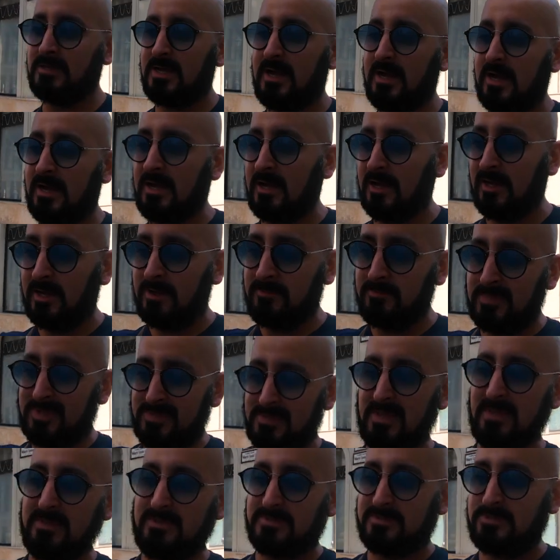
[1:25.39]
um, and
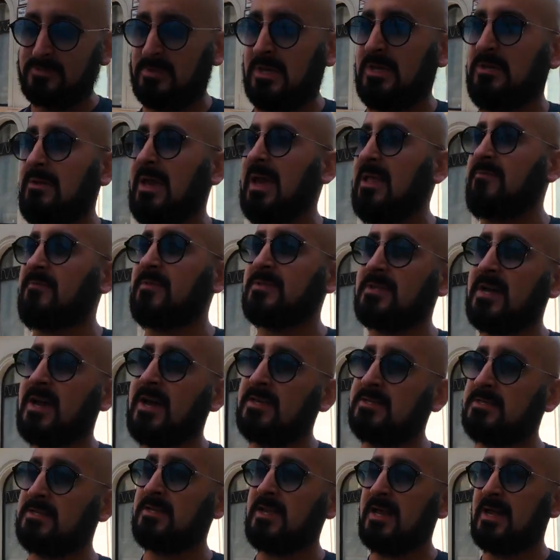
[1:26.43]
they, they
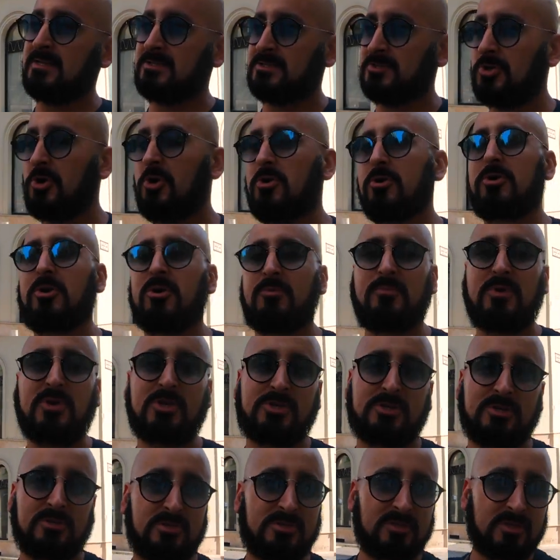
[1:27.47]
advertise it as no
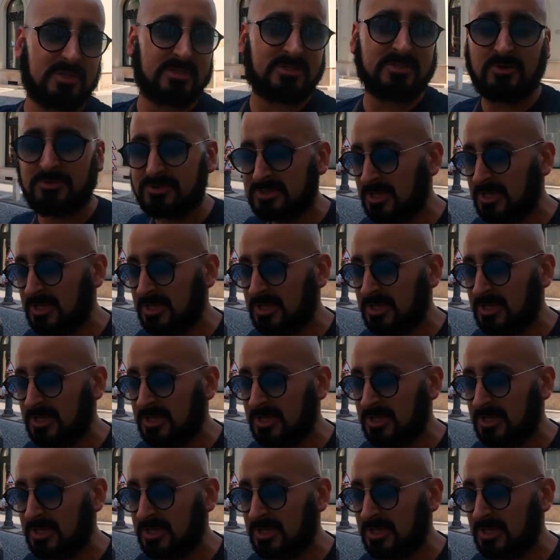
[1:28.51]
commission. So there's no